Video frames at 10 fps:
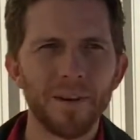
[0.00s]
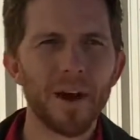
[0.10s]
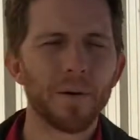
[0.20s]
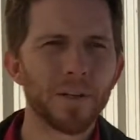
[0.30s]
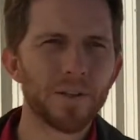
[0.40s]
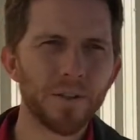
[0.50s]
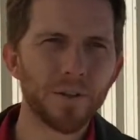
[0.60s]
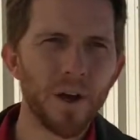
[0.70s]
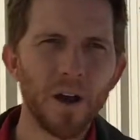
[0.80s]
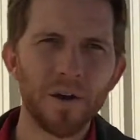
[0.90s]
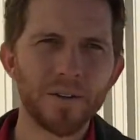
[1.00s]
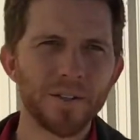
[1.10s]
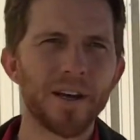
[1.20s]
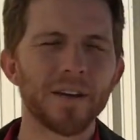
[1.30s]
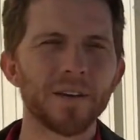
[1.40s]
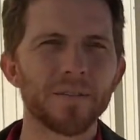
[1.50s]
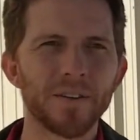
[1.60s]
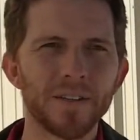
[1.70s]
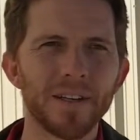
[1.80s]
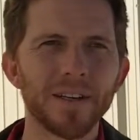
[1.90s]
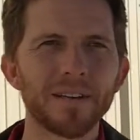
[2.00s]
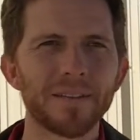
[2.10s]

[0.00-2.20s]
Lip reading: I went to Colorado State University.